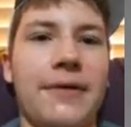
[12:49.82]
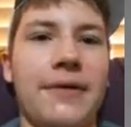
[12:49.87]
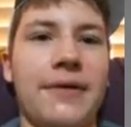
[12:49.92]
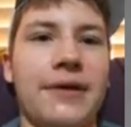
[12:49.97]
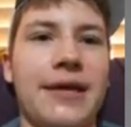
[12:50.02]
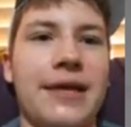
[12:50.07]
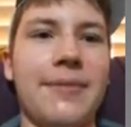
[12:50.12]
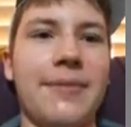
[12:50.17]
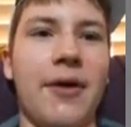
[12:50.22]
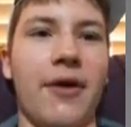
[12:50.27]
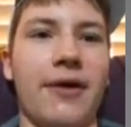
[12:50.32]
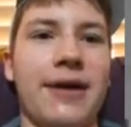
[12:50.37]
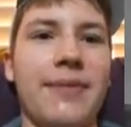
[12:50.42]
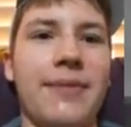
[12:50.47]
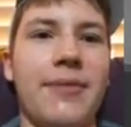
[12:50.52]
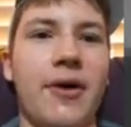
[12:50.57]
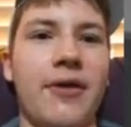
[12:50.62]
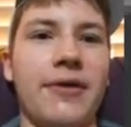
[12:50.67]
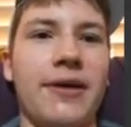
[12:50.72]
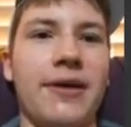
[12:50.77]
Keep going,
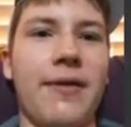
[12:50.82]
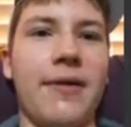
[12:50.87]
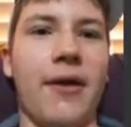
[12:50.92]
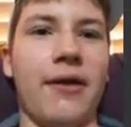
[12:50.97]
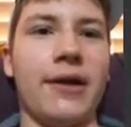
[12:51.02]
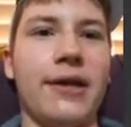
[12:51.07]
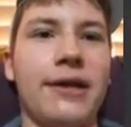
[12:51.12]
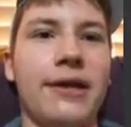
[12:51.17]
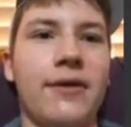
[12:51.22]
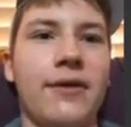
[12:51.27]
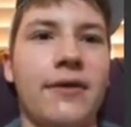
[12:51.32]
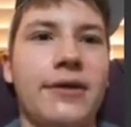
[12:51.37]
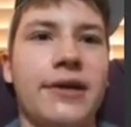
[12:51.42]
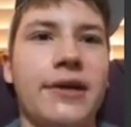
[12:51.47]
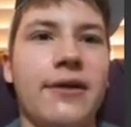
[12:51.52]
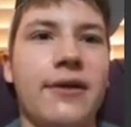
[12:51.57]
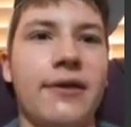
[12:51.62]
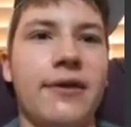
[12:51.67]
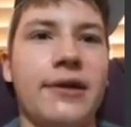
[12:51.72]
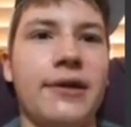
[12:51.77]
keep going, keep going, keep going,
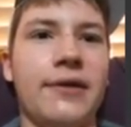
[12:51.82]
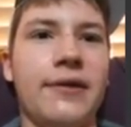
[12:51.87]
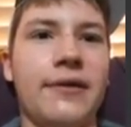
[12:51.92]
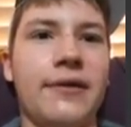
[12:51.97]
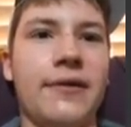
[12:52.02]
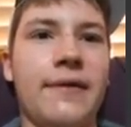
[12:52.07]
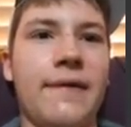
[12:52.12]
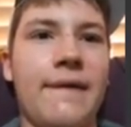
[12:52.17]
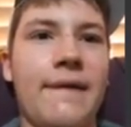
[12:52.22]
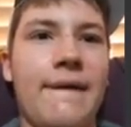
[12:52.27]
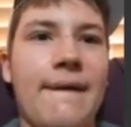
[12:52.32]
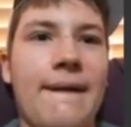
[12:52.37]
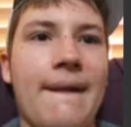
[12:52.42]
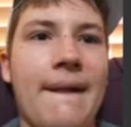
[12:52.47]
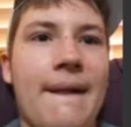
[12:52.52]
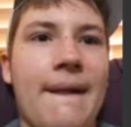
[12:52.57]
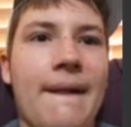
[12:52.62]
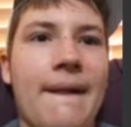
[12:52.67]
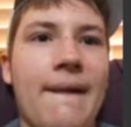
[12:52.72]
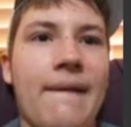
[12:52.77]
keep going.
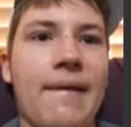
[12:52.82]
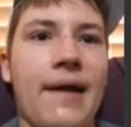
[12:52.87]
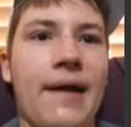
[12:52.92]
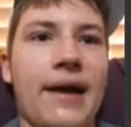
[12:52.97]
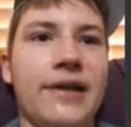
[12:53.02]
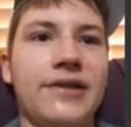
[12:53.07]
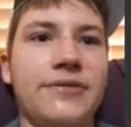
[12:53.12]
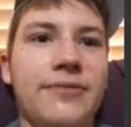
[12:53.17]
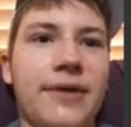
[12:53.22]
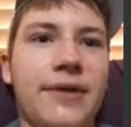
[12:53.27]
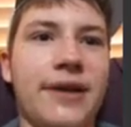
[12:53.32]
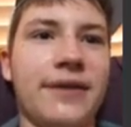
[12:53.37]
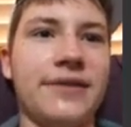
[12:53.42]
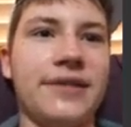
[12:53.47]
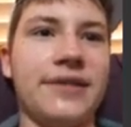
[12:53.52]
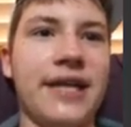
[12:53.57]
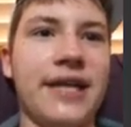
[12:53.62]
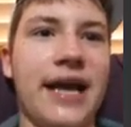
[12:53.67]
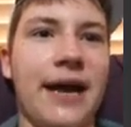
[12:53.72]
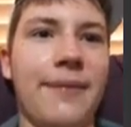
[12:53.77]
I just want to
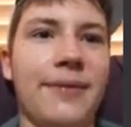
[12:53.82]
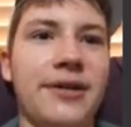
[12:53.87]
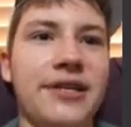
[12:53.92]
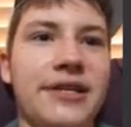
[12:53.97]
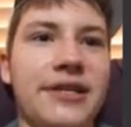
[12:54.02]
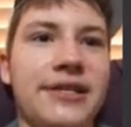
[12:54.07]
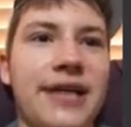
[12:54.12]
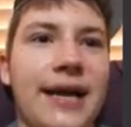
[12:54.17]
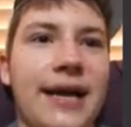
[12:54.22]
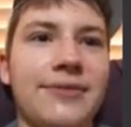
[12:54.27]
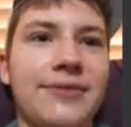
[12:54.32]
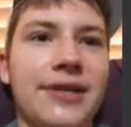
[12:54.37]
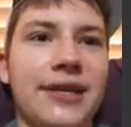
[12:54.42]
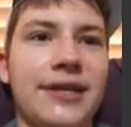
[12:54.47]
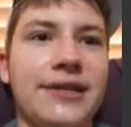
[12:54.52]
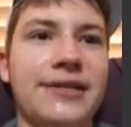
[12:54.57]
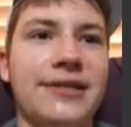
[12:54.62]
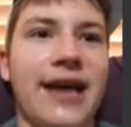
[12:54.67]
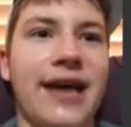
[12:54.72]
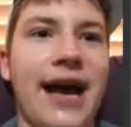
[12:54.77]
see how many times I
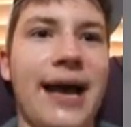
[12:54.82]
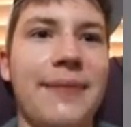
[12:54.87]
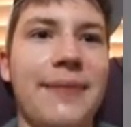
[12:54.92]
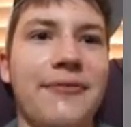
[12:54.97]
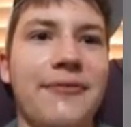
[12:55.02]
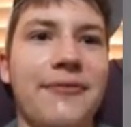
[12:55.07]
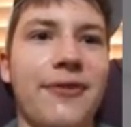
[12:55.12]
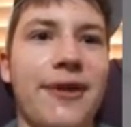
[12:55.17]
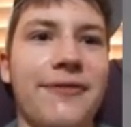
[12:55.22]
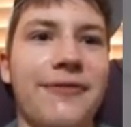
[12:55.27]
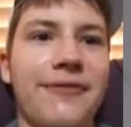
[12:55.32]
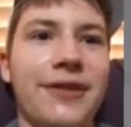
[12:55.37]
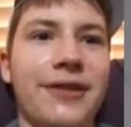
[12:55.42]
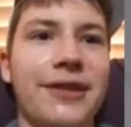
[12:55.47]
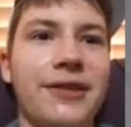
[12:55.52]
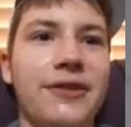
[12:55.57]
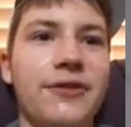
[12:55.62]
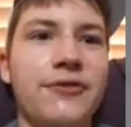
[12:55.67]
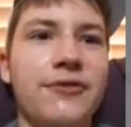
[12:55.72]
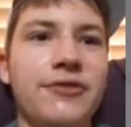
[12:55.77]
can die before I
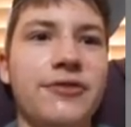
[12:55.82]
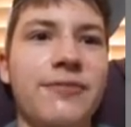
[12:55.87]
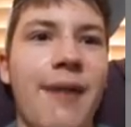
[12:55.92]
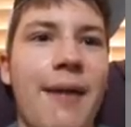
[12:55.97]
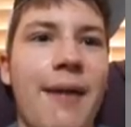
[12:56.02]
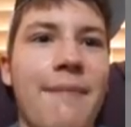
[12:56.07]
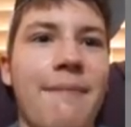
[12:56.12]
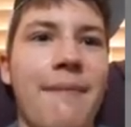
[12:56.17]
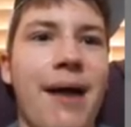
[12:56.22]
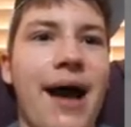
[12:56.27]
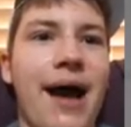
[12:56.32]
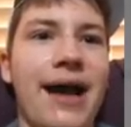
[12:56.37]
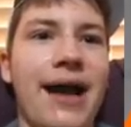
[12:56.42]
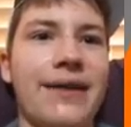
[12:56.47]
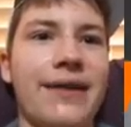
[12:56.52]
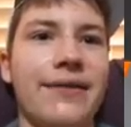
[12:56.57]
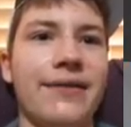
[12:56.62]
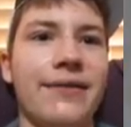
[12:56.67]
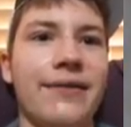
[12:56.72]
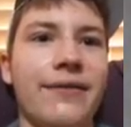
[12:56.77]
finally lose my
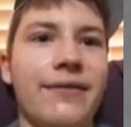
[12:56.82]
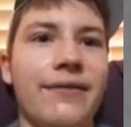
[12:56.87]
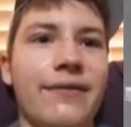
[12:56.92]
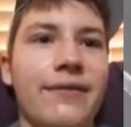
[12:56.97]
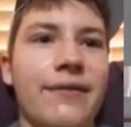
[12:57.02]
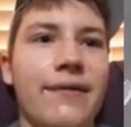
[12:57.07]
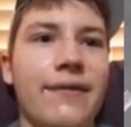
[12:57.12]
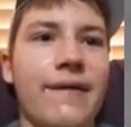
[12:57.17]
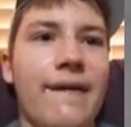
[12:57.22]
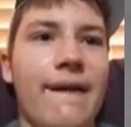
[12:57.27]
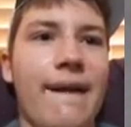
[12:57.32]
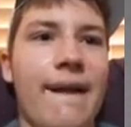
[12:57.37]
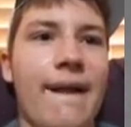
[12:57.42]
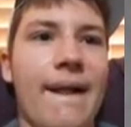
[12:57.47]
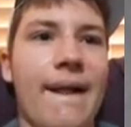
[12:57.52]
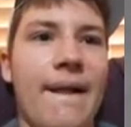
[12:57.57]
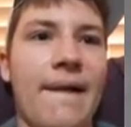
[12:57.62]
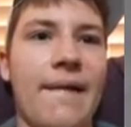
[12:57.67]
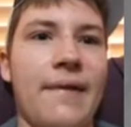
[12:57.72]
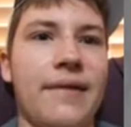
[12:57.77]
mind.
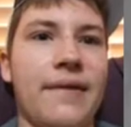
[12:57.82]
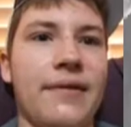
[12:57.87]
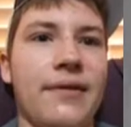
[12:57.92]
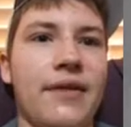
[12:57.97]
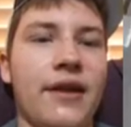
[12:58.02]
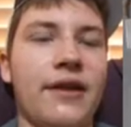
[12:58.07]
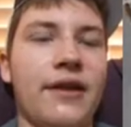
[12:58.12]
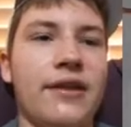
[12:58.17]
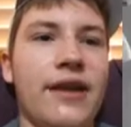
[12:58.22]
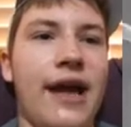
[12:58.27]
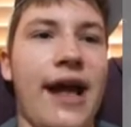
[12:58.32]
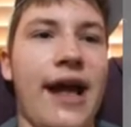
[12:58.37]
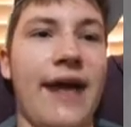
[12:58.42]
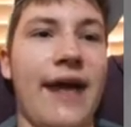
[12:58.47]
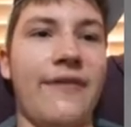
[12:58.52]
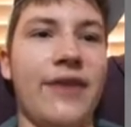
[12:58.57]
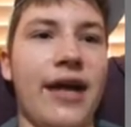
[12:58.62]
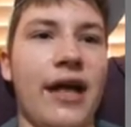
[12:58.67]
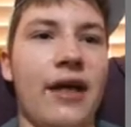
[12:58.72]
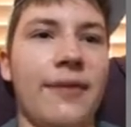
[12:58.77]
Luckily, I
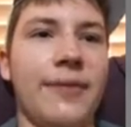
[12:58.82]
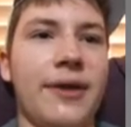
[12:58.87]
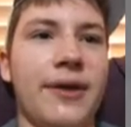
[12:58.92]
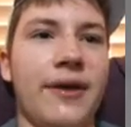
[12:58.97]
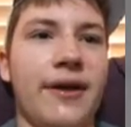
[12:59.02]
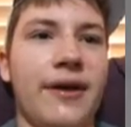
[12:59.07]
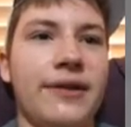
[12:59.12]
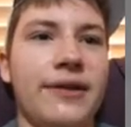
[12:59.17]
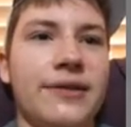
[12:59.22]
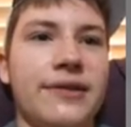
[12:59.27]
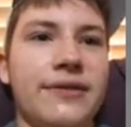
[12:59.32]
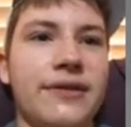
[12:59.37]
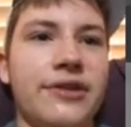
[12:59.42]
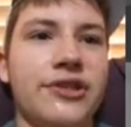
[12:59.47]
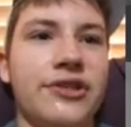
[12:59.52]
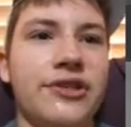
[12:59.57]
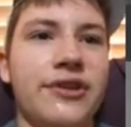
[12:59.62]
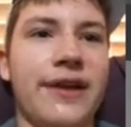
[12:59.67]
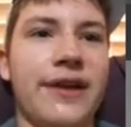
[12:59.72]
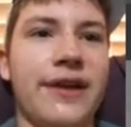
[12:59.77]
have a helmet on, so I
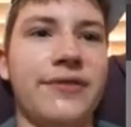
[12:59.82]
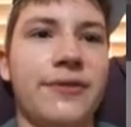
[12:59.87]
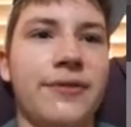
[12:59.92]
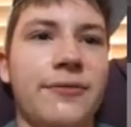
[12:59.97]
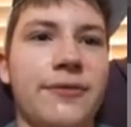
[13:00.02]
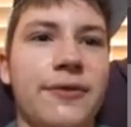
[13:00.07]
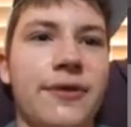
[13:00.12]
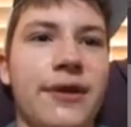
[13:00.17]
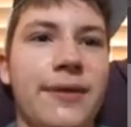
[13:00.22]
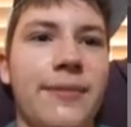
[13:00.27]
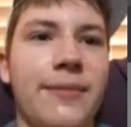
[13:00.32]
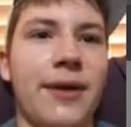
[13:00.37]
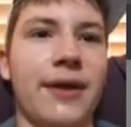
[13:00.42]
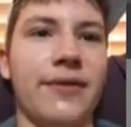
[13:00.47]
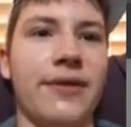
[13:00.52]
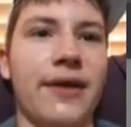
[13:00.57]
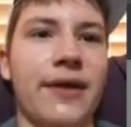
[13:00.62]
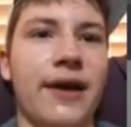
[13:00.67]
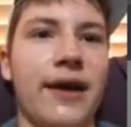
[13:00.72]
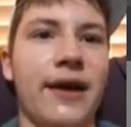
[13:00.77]
shouldn't have to worry
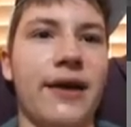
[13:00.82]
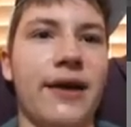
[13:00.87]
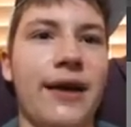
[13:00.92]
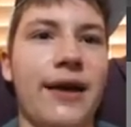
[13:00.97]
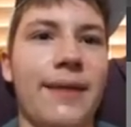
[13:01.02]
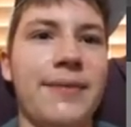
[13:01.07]
about that.